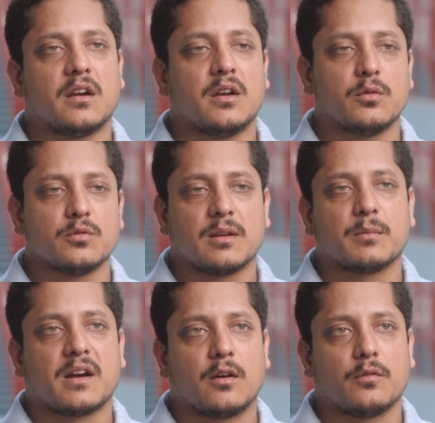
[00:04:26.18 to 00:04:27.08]
due to
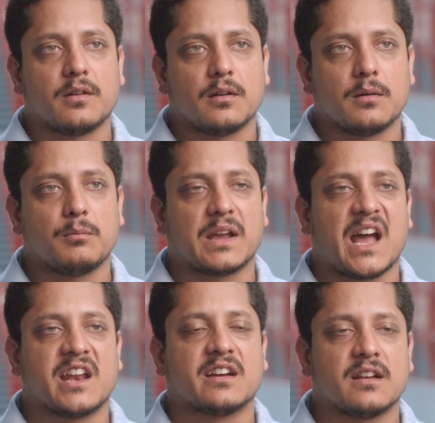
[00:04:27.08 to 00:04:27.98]
some kind of a
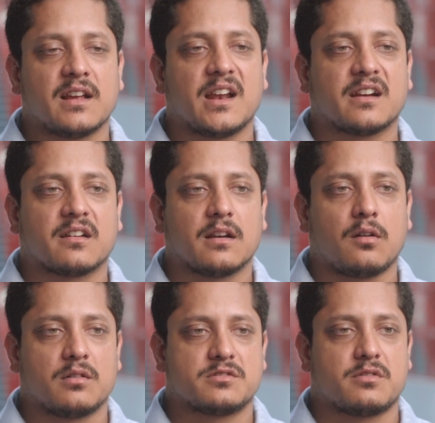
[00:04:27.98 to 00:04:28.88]
mechanical, electrical,
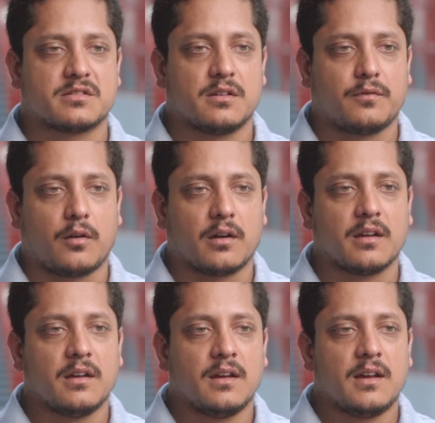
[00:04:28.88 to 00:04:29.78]
or structural fault.
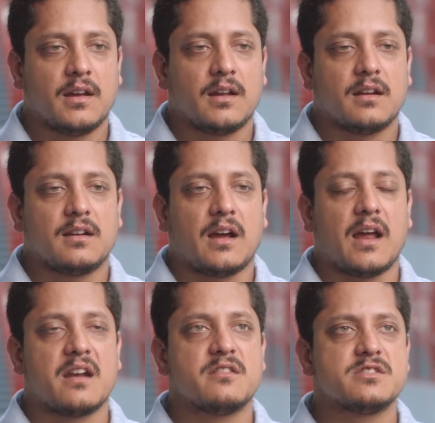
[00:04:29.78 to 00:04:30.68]

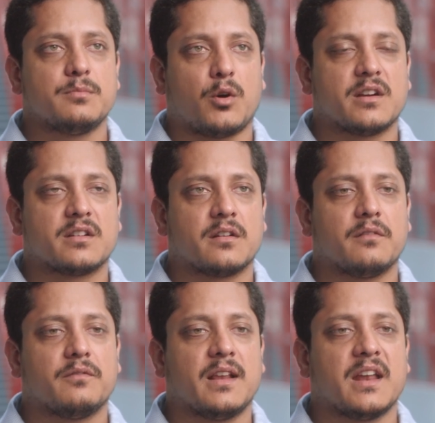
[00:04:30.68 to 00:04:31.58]
Energy
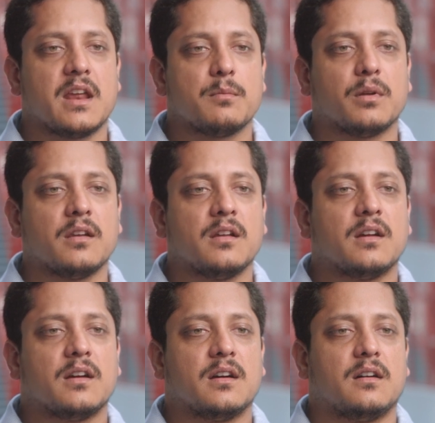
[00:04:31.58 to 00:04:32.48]
monitor will enable
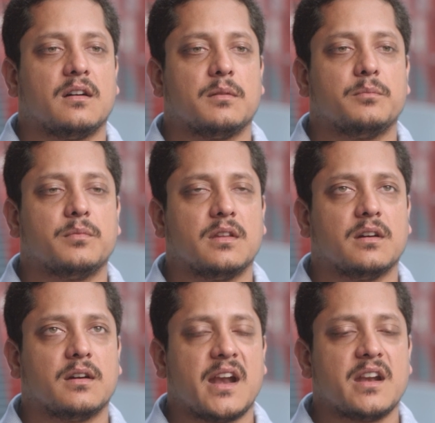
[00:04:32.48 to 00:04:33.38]
uh,
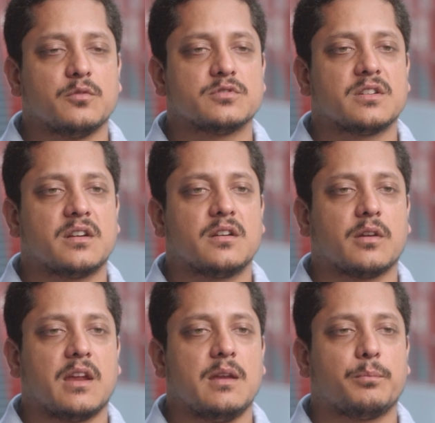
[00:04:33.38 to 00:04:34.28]
the end user to
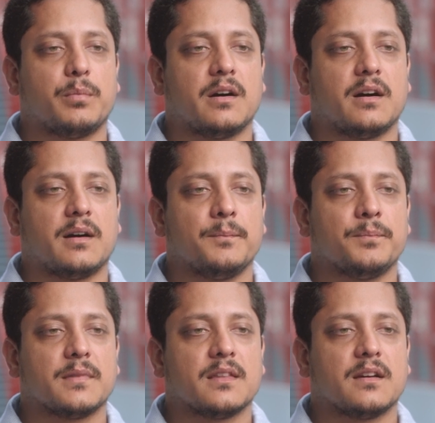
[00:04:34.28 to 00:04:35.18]
keep uh,
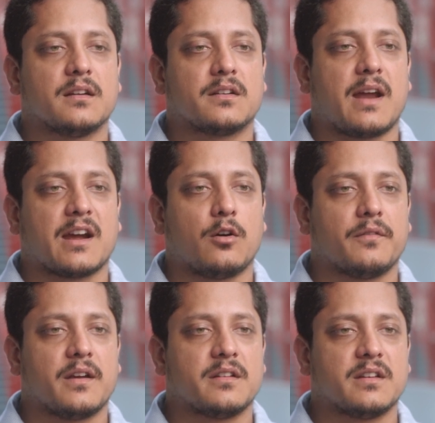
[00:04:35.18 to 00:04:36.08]
the track
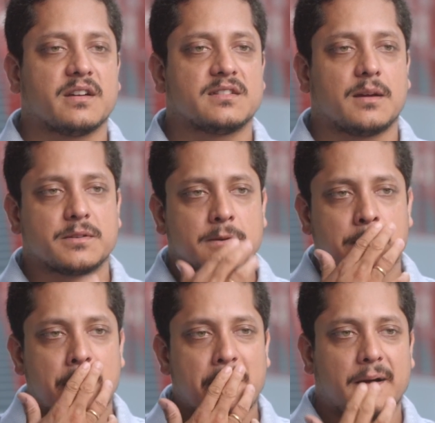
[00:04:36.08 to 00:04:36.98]
of energy consumption
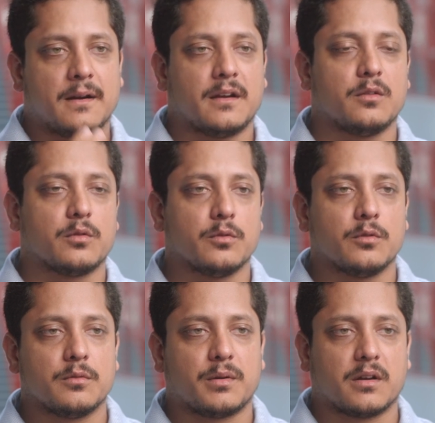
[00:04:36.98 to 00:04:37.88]
uh, due
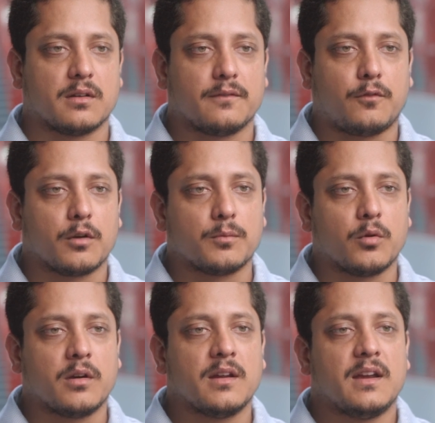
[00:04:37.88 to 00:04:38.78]
to particular fault
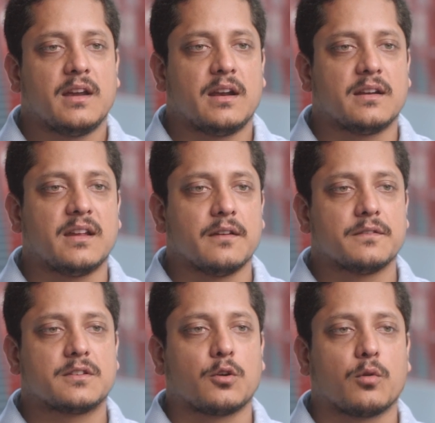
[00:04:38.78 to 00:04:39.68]
mode. It
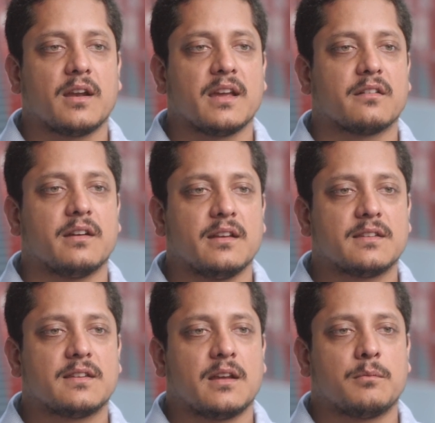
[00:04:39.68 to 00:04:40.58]
gives total
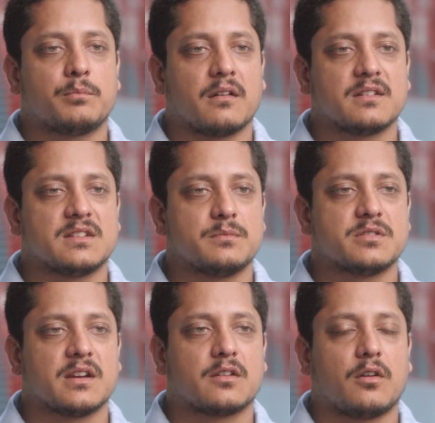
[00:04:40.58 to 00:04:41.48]
increase in power
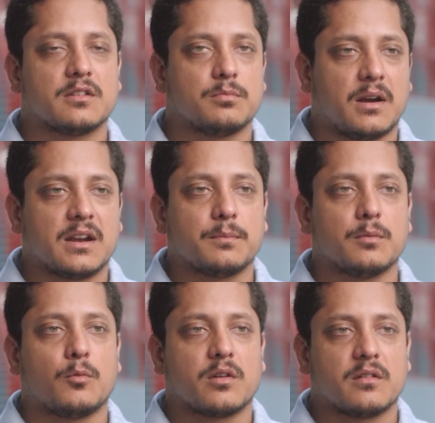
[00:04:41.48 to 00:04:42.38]
consumption across multiple
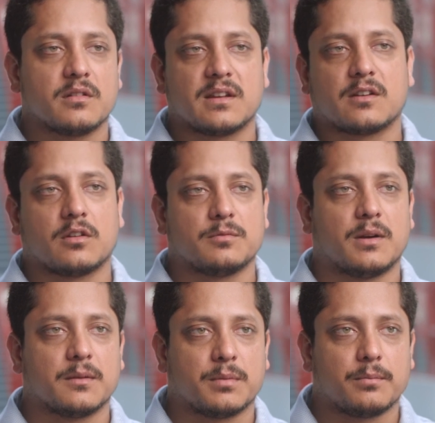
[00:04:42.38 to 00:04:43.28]
motors, across
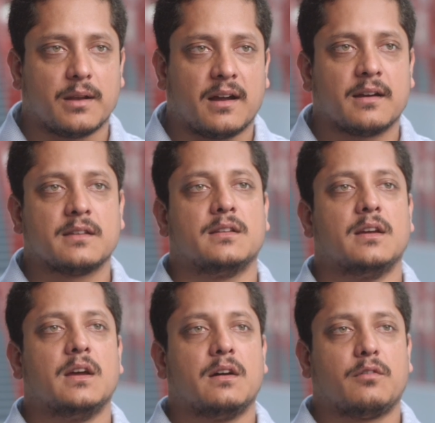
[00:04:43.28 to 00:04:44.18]
multiple plants
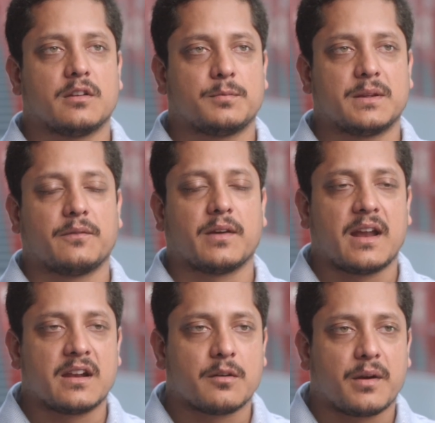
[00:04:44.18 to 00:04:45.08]
for a specific
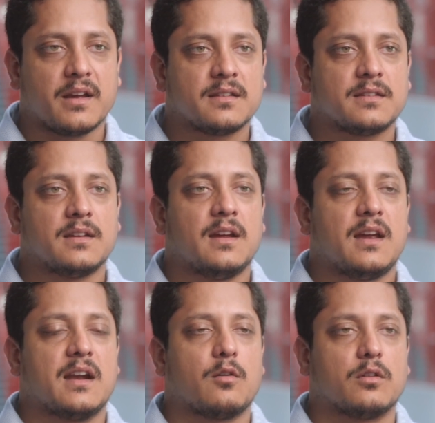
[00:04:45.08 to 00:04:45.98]
enterprise.
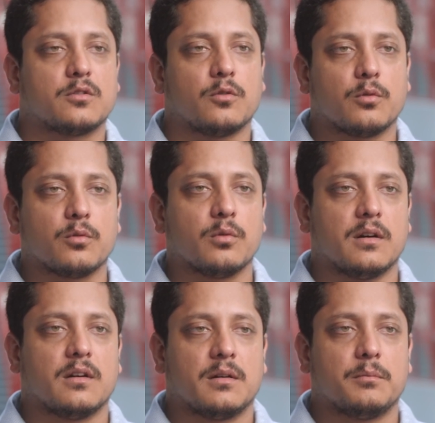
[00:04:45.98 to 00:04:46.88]
It also,
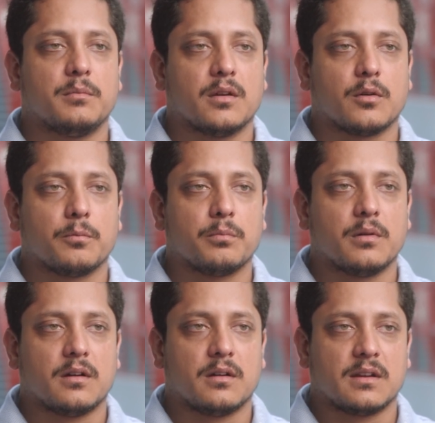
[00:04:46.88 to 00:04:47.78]
uh, you know,
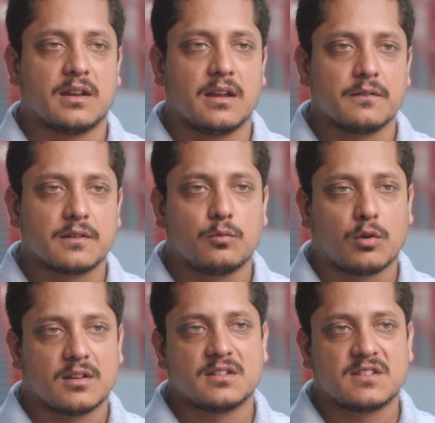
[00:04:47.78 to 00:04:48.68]
uh, gives
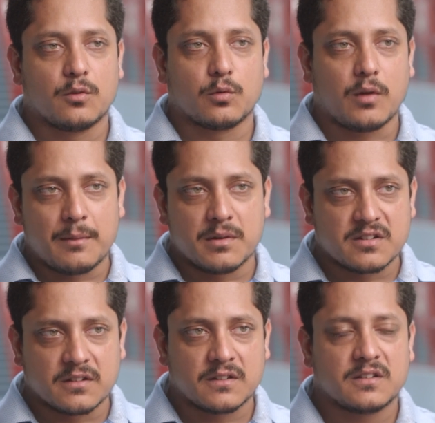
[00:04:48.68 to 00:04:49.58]
what are the CO2
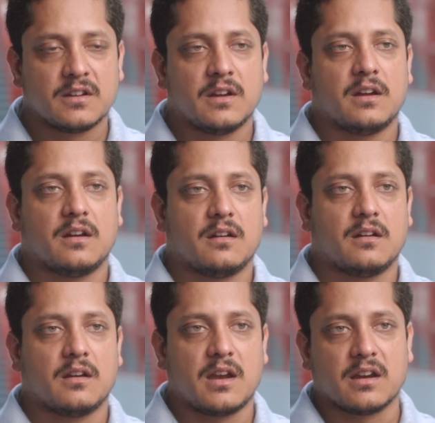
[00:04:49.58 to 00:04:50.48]
emissions
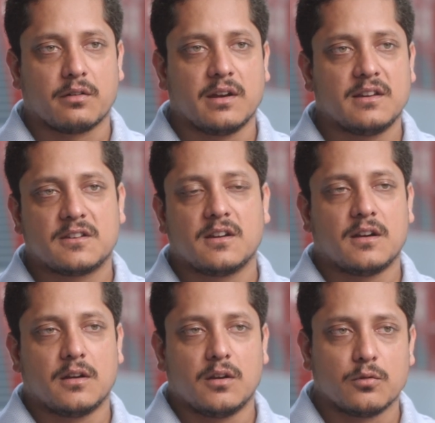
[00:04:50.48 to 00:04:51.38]
uh, increase
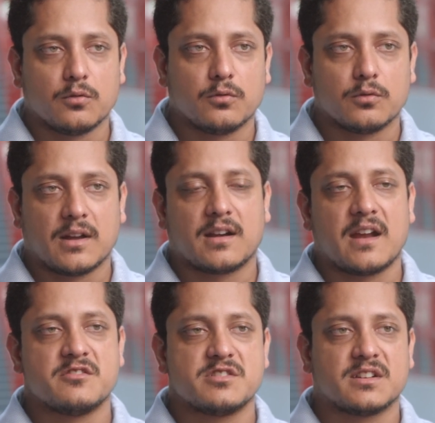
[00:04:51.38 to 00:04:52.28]
due to that
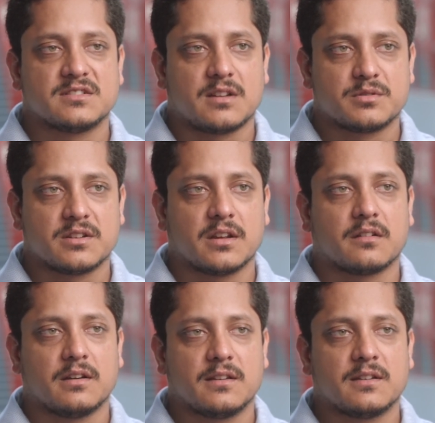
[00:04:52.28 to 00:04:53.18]
energy consumption
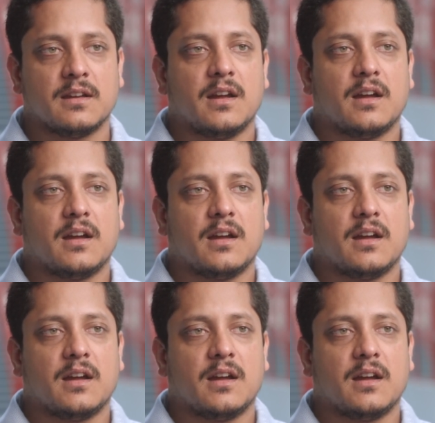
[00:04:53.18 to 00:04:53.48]
increase